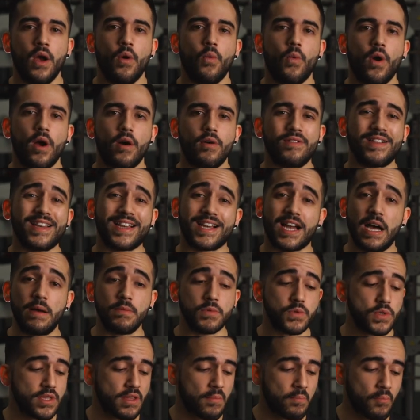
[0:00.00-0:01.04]
Well, it
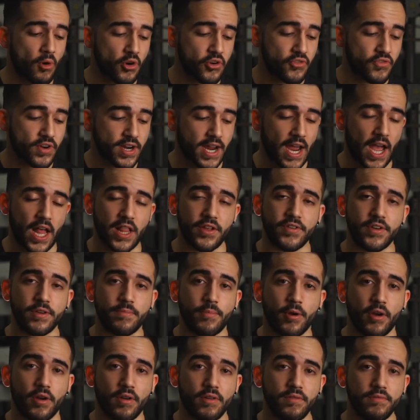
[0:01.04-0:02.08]
comes with a moderate calorie
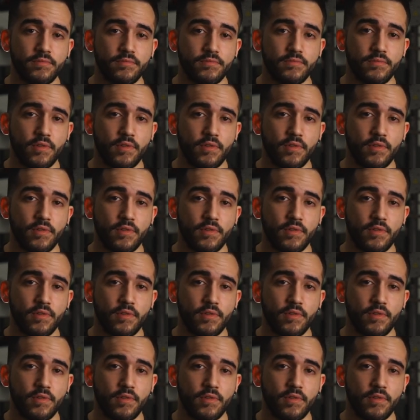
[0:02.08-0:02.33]
burn.